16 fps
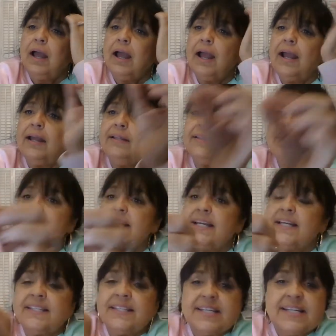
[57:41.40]
and
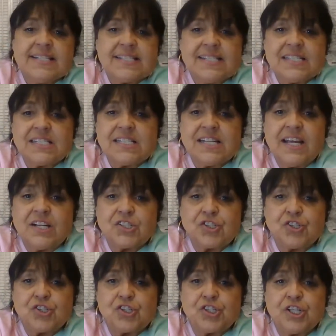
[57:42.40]
then this is
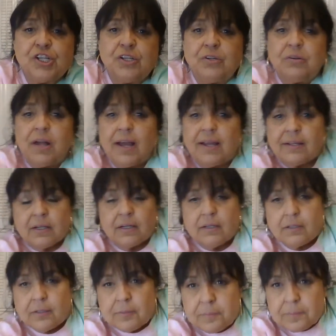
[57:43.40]
textured too, like
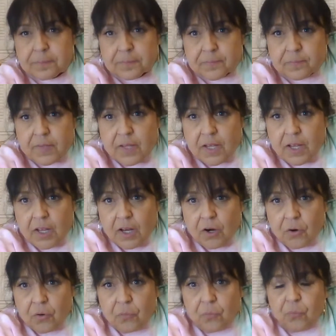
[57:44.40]

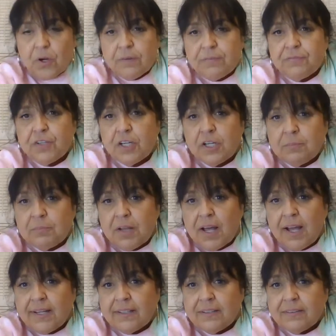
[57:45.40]
roughed up,
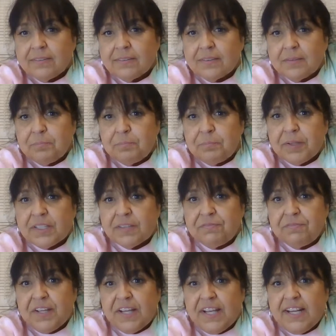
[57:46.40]
like. But the
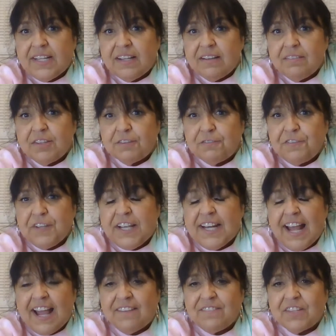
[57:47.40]
feet
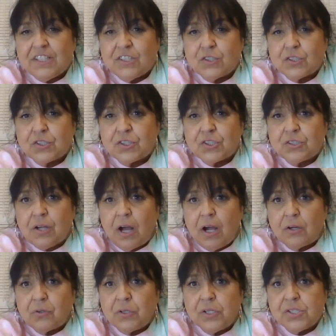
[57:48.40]
have the little
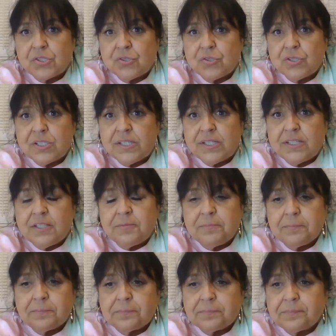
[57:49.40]
crystals in
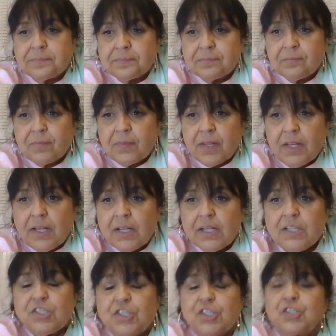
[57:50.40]
them.
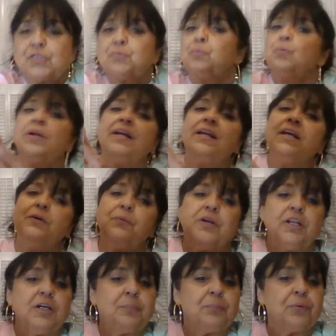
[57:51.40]
Just really,
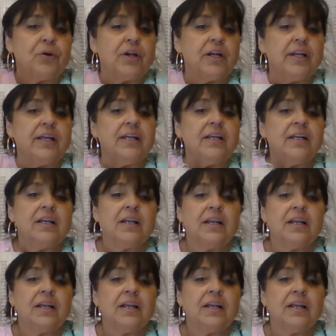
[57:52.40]
really pretty.